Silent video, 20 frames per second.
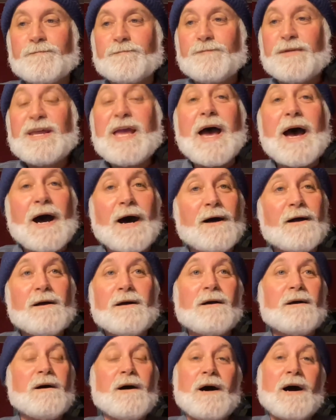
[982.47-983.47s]
But yeah,
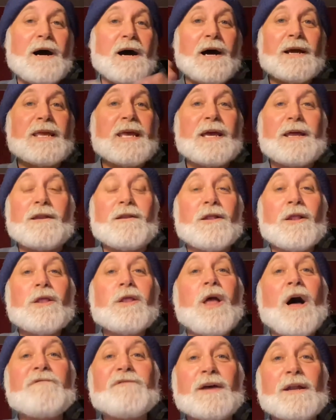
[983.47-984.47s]
uh, again,
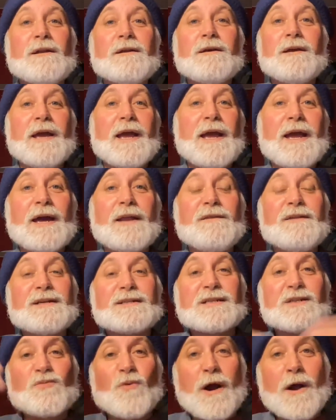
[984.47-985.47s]
love it. And
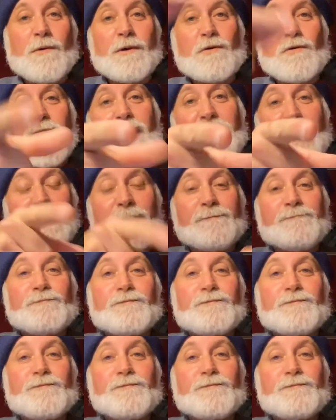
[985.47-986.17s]
this is where I would rank it.